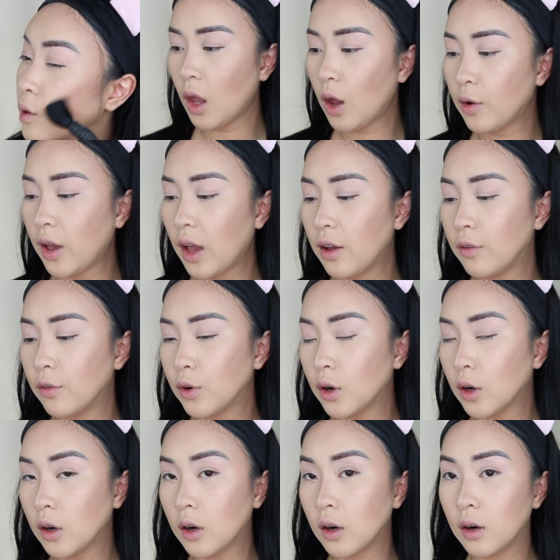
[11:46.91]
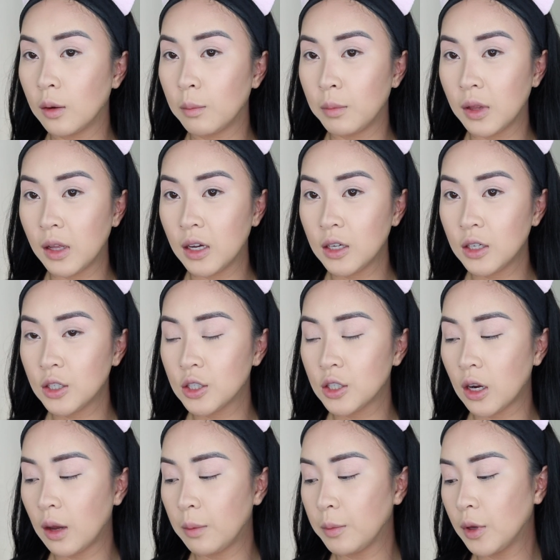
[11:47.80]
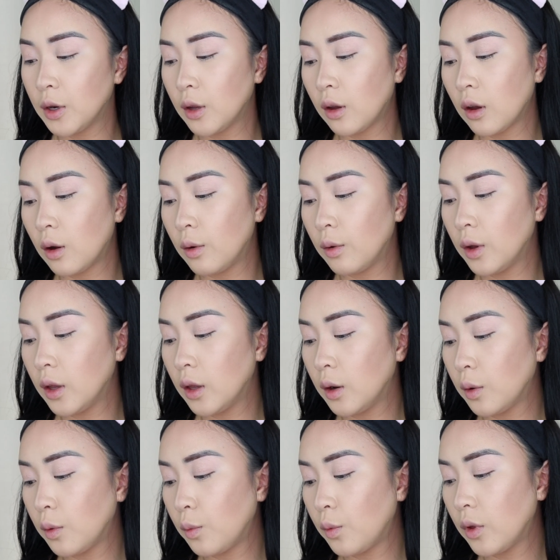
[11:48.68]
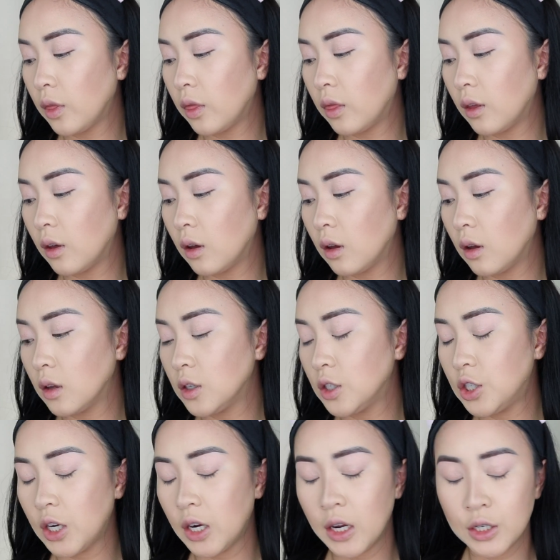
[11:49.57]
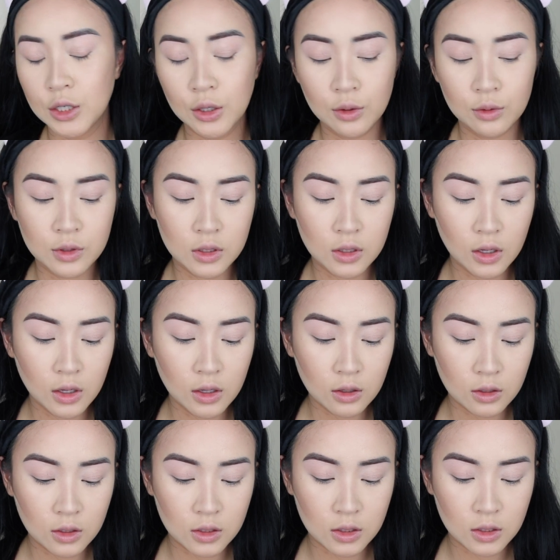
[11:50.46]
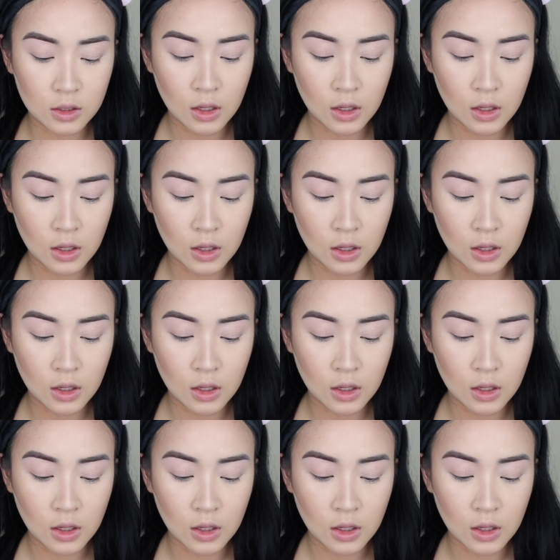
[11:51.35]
Okay, for blush, I'm gonna go in with the JH06.